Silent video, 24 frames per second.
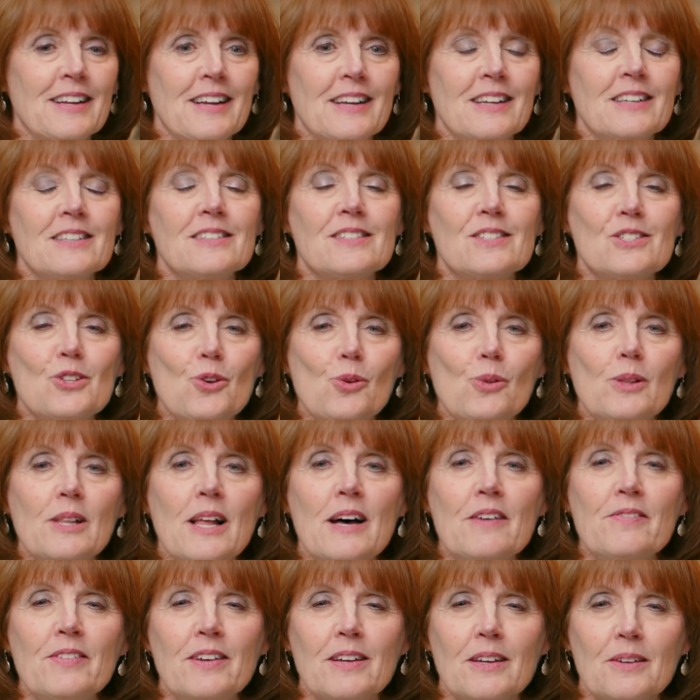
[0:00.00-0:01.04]
it is so
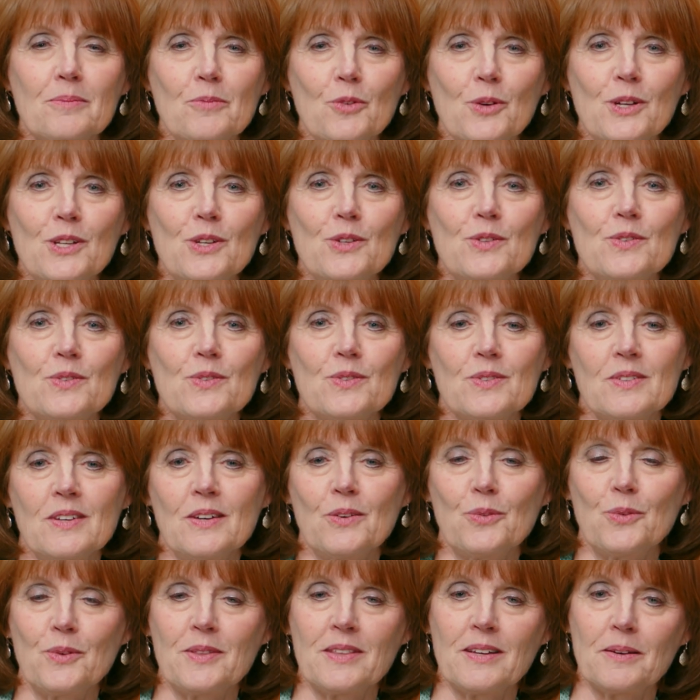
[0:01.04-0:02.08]
loving
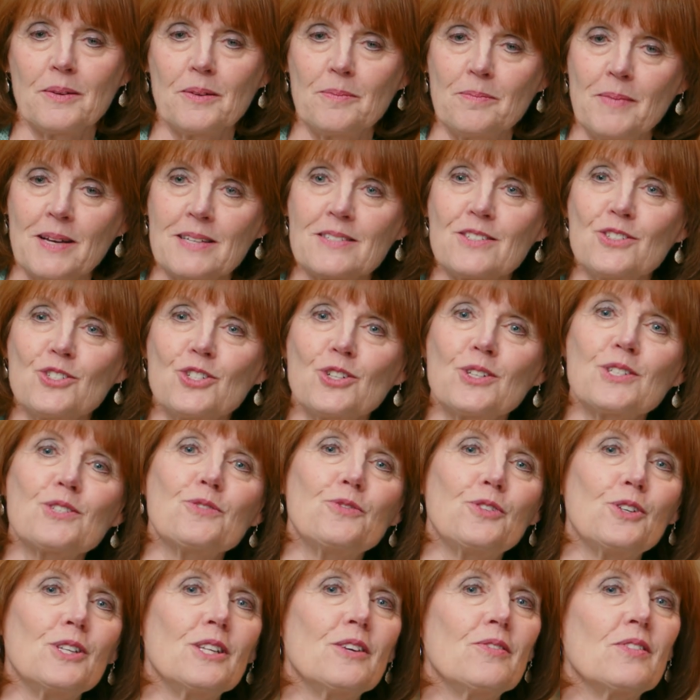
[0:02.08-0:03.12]
when the messenger is
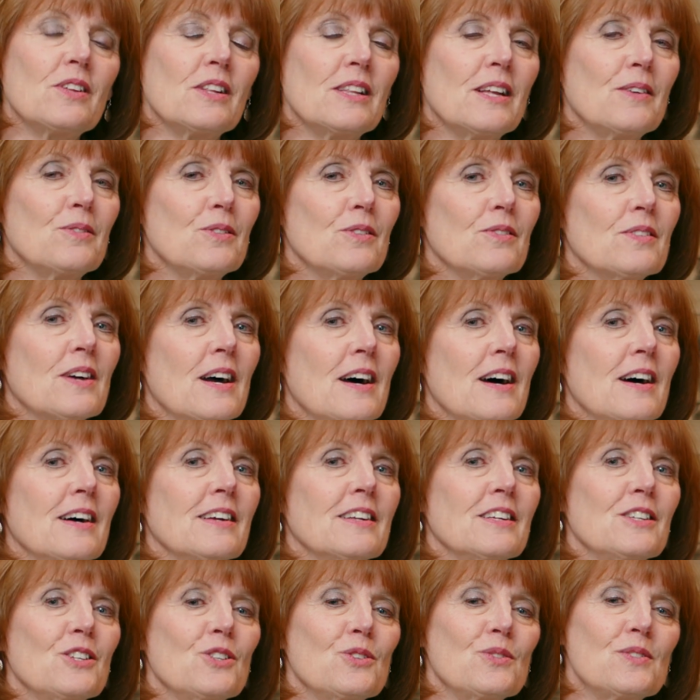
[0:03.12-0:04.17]
full of the love of God,
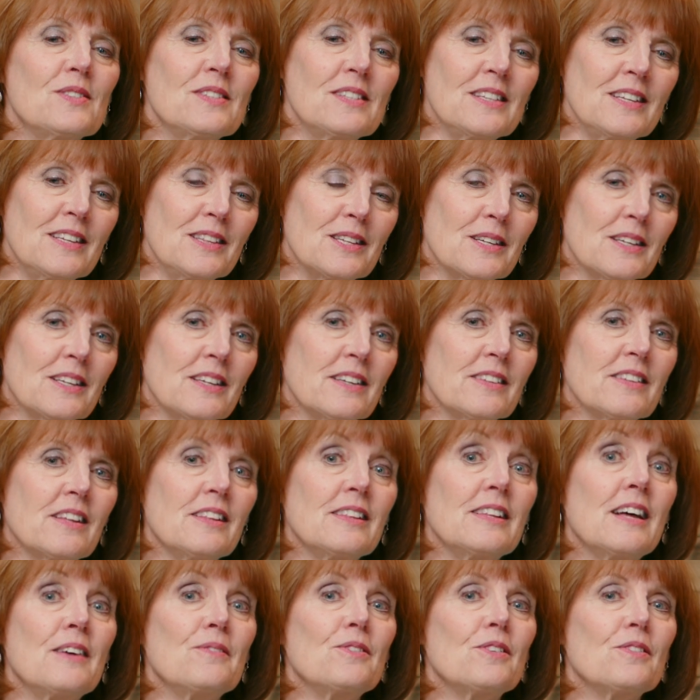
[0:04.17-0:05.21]
and you see the
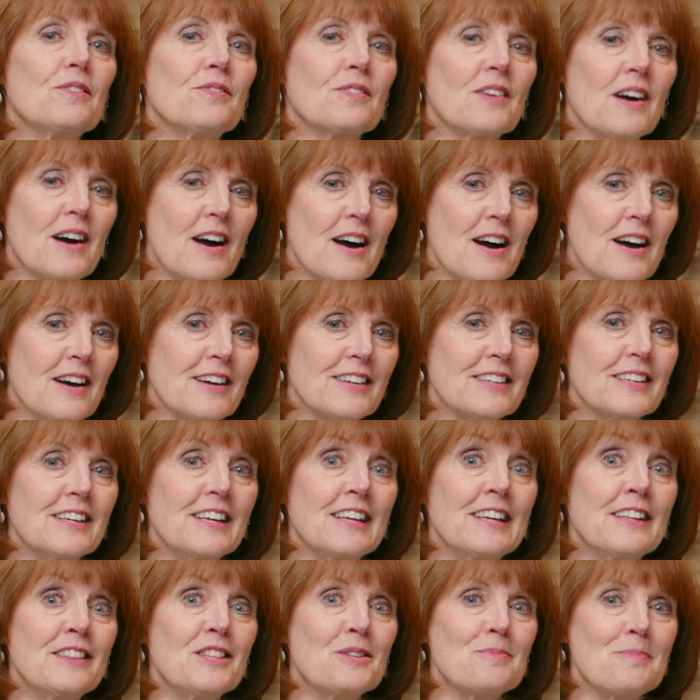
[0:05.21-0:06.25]
love of God
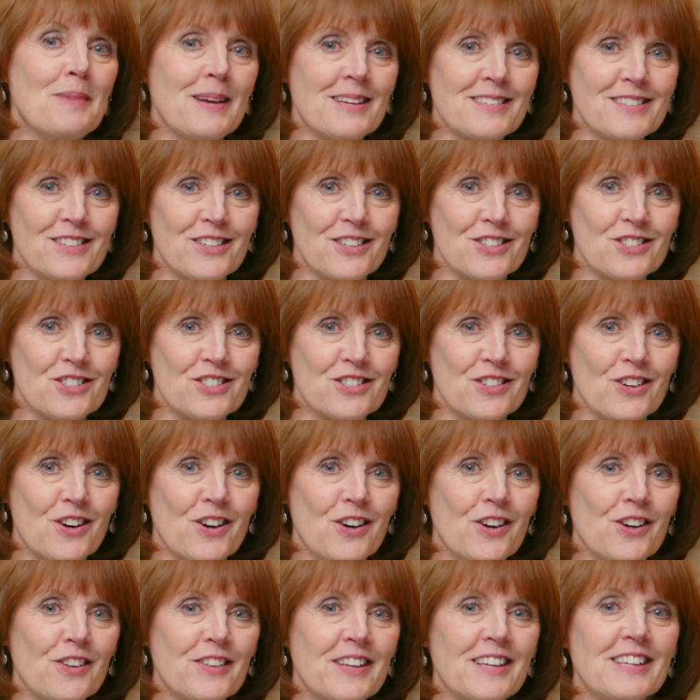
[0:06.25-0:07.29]
in the message and
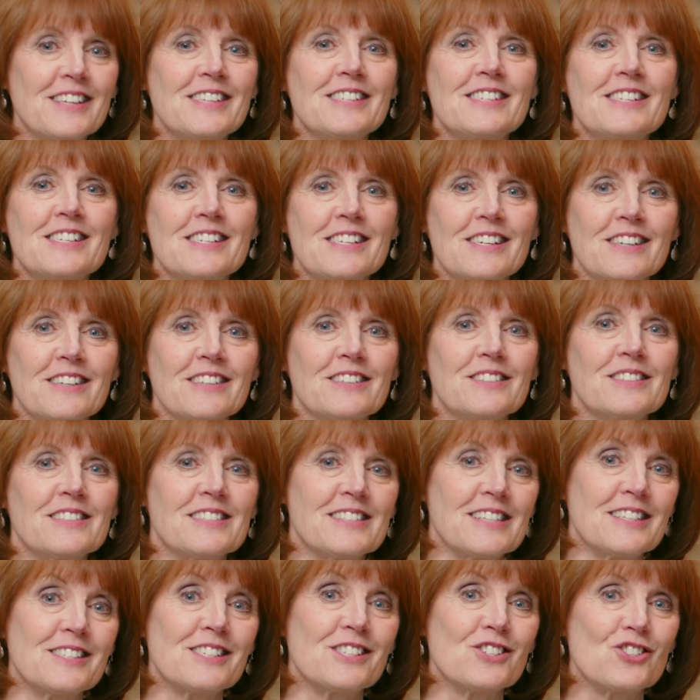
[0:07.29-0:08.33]
all that He did,
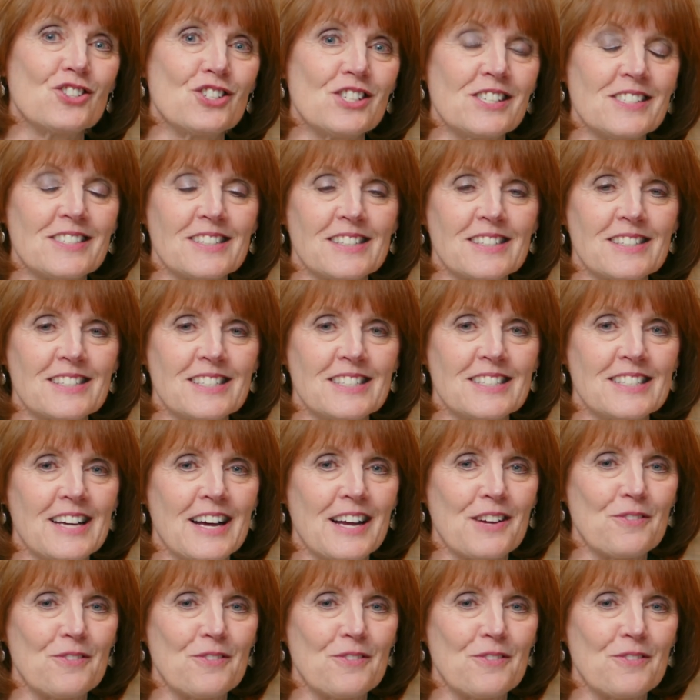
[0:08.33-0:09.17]
sending Jesus to die